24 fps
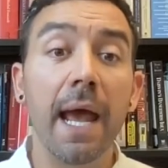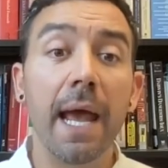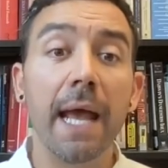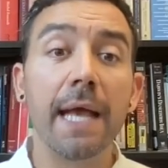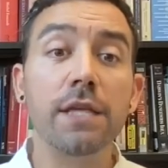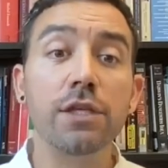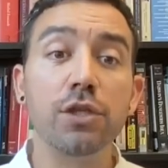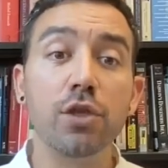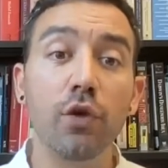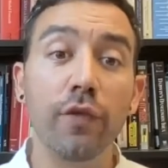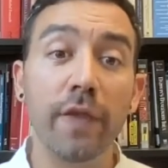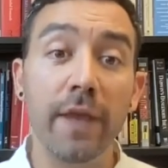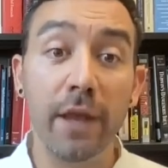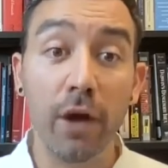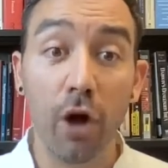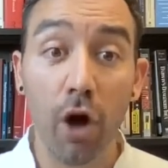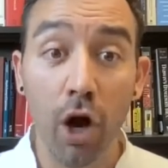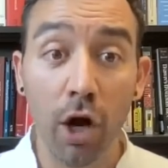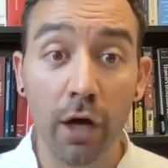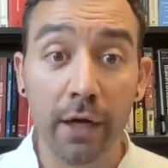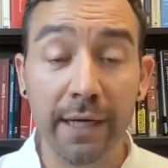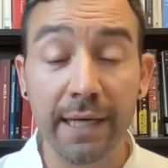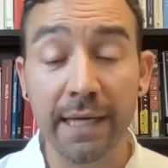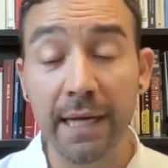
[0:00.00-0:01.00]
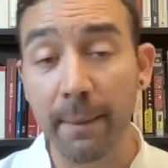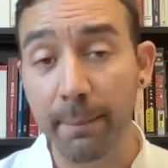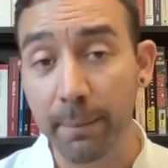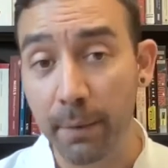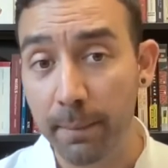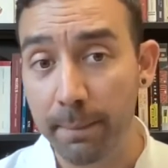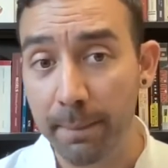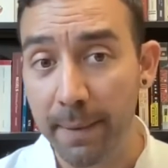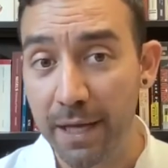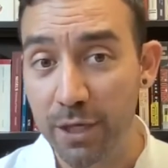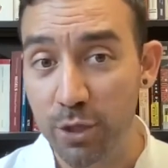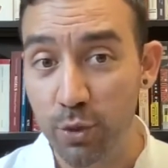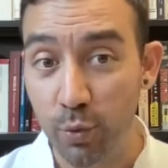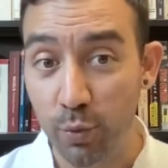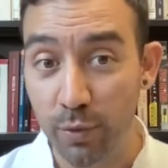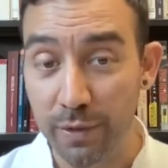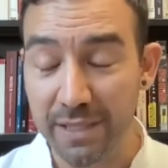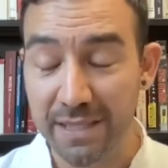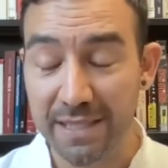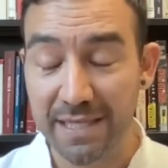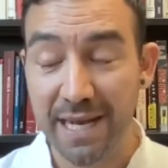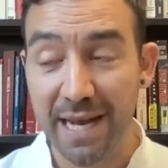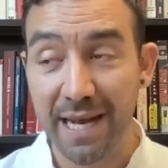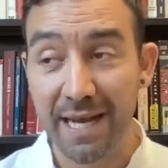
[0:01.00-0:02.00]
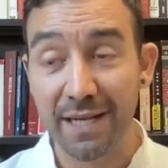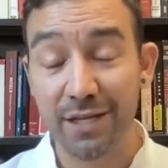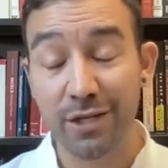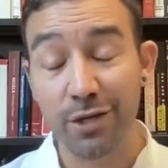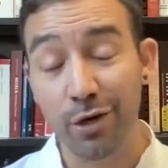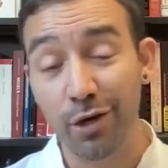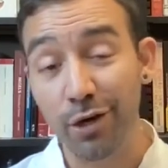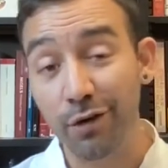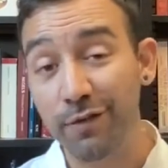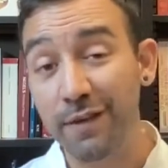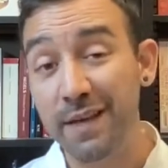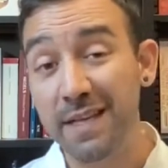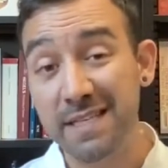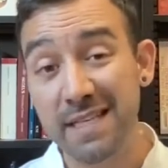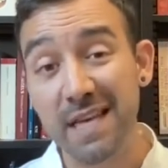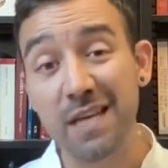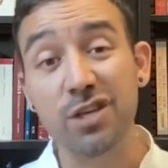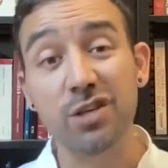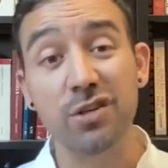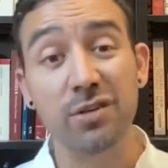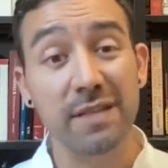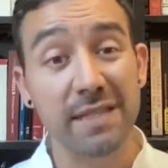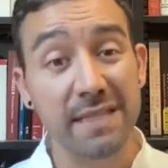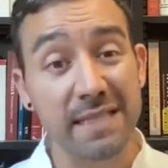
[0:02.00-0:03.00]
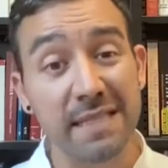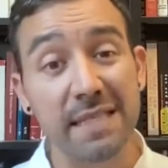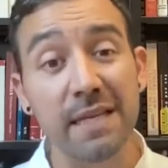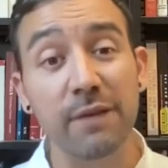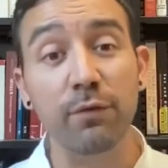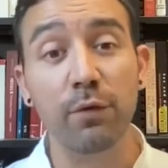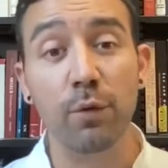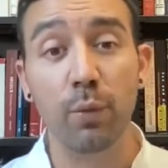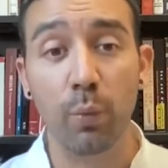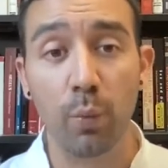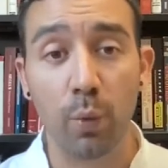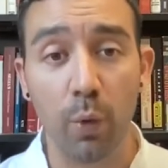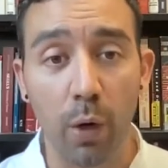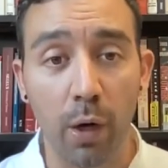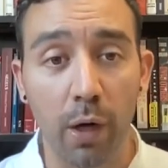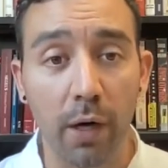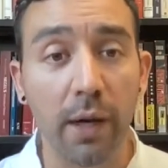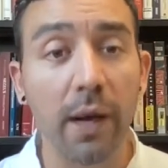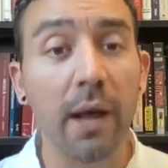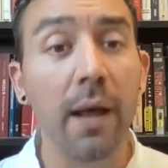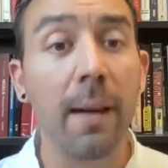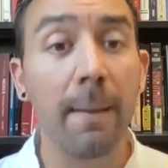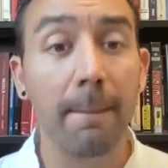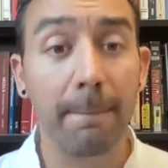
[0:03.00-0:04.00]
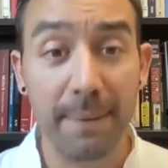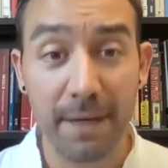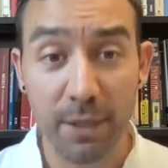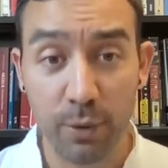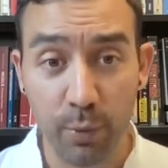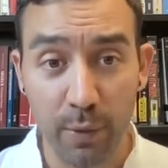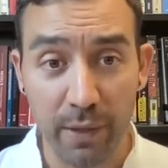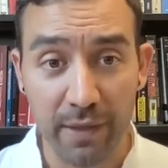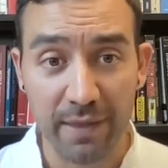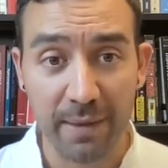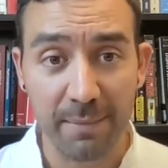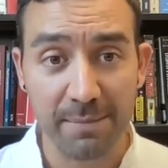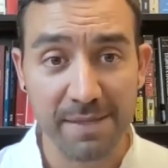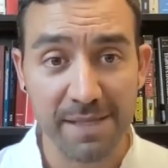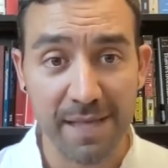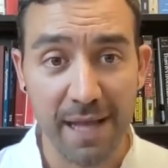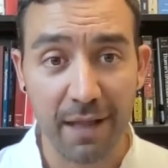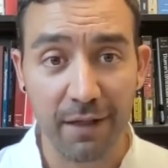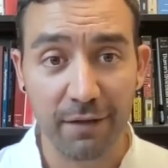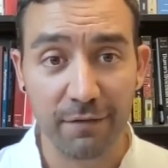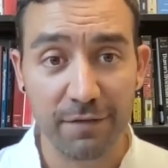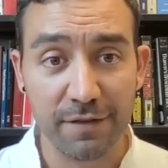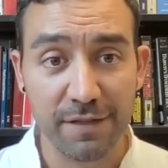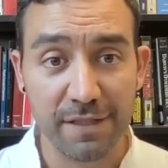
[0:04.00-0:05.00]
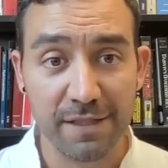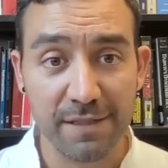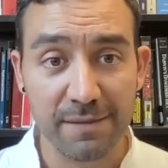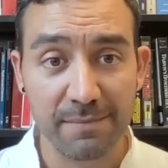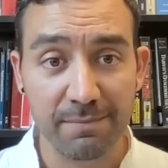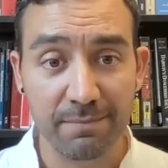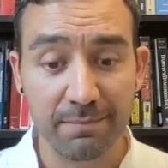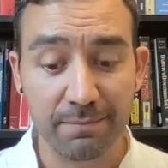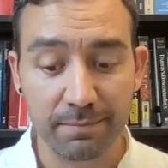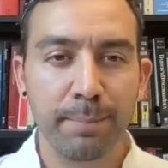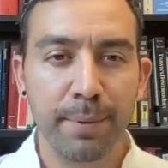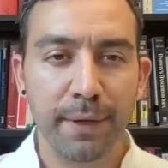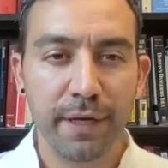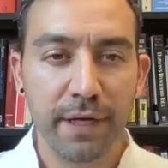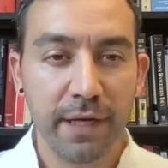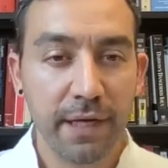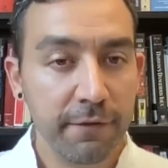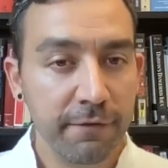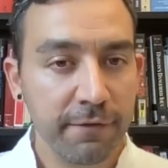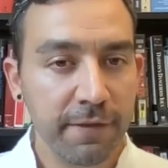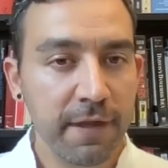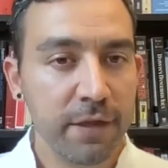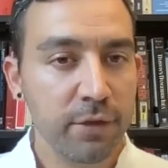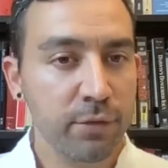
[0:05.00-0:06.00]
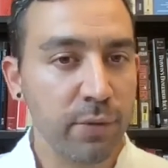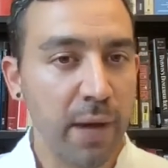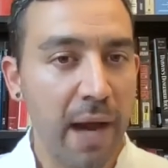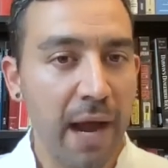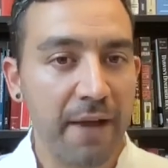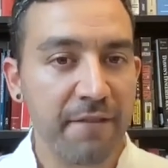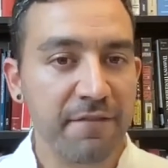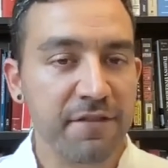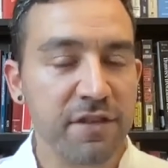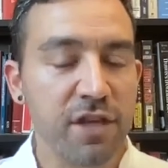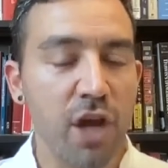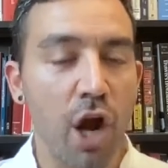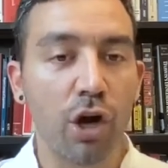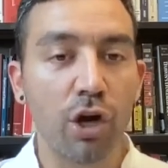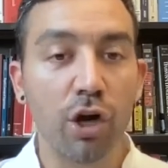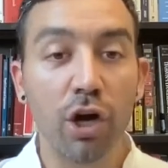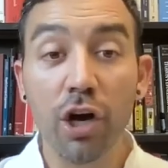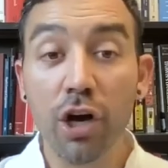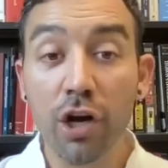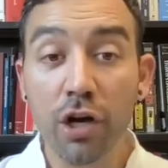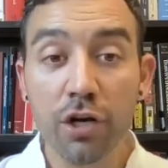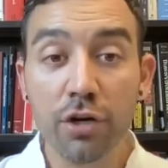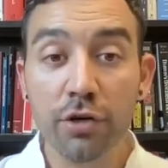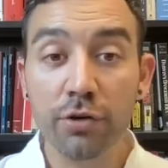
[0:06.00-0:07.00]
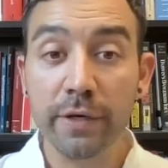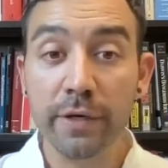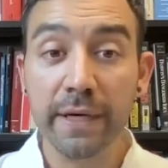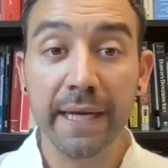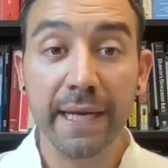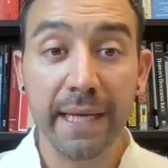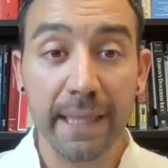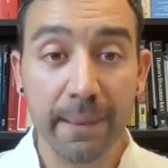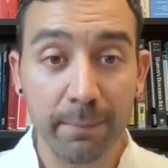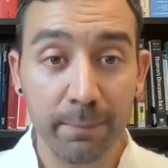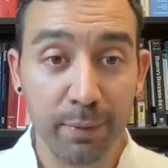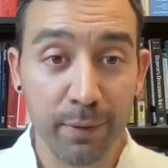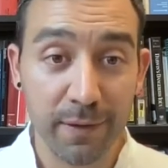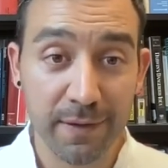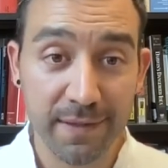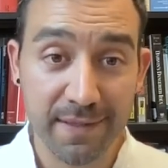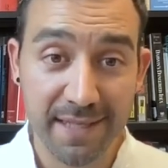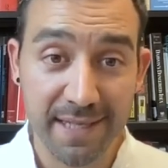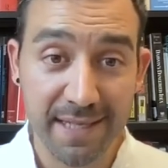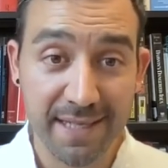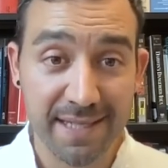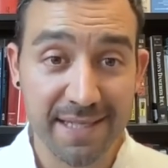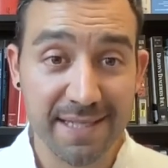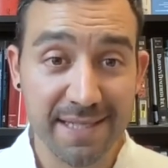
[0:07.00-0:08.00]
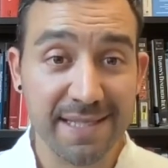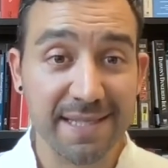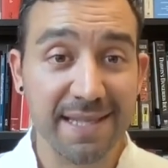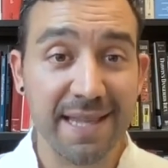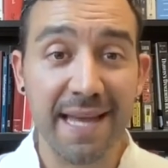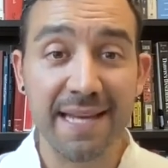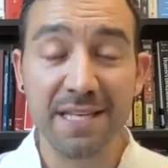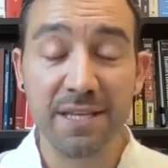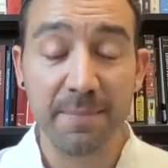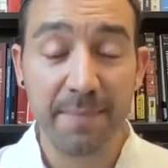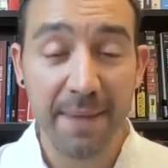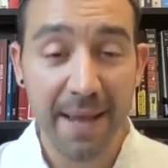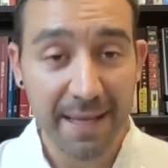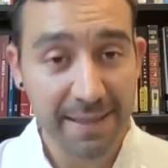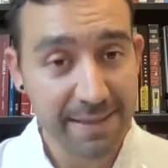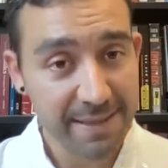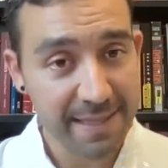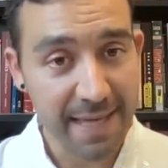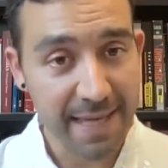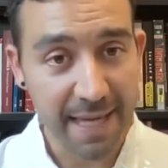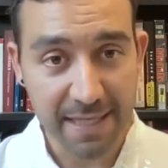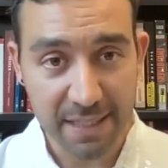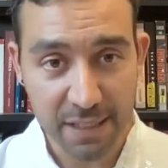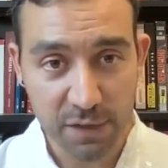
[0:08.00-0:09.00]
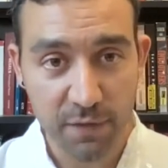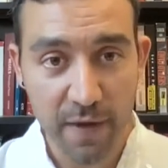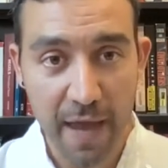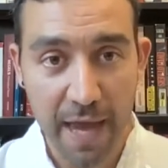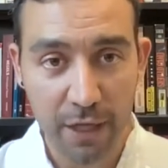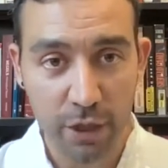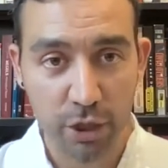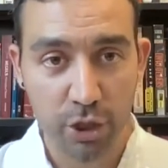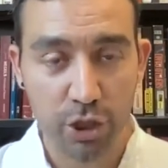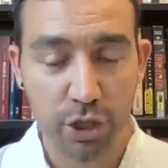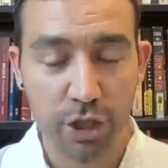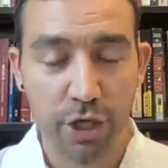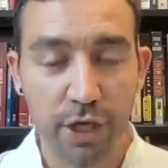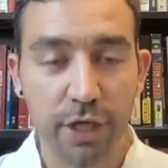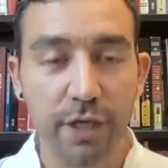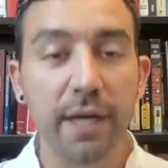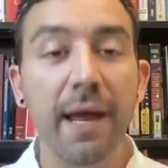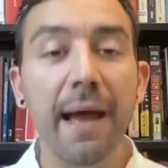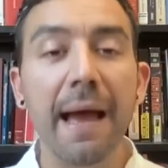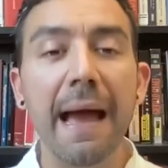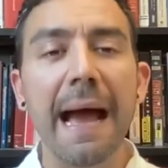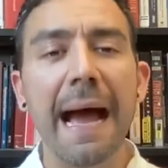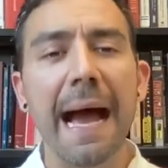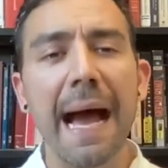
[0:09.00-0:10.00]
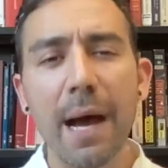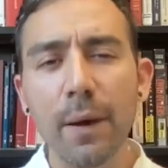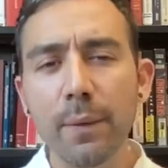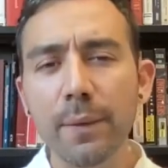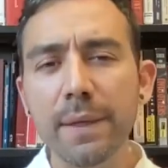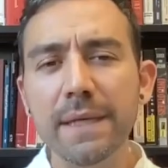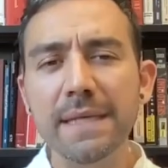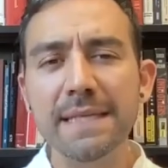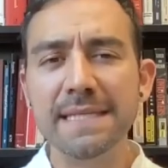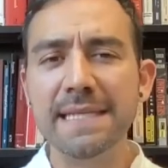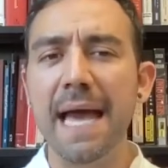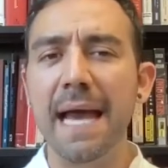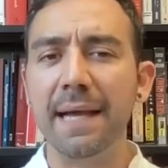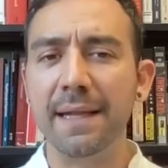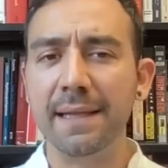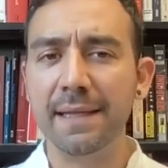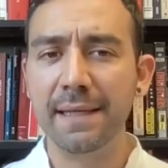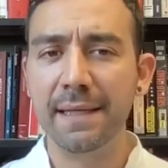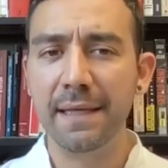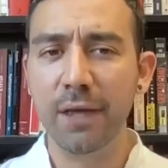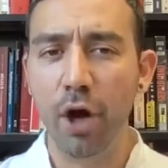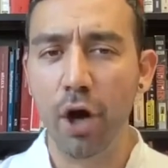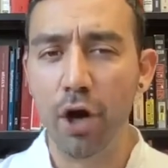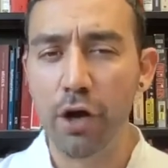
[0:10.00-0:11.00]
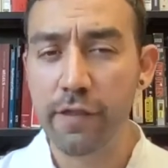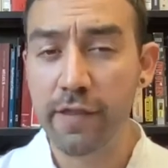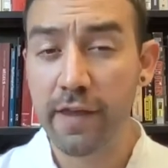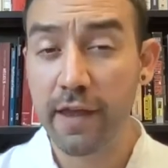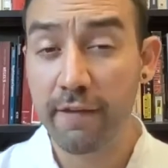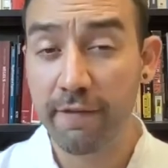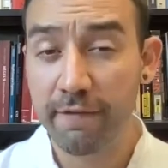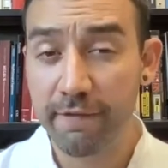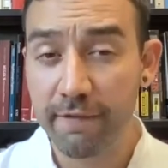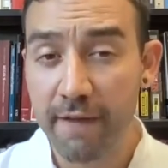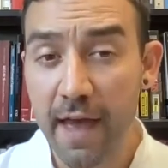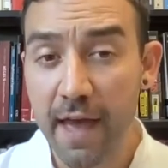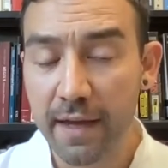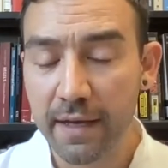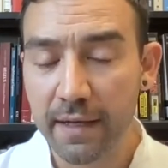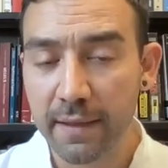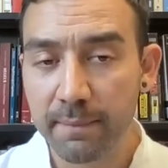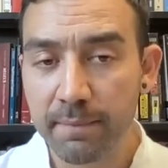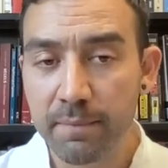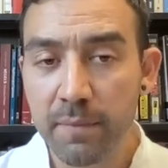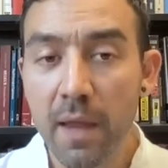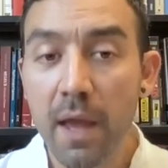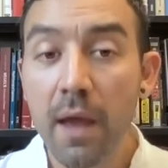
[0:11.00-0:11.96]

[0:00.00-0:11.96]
And so they are in a perpetual state of essentially civil war between themselves. But if the drives are hungry impulses that demand satisfaction, how exactly are they fed?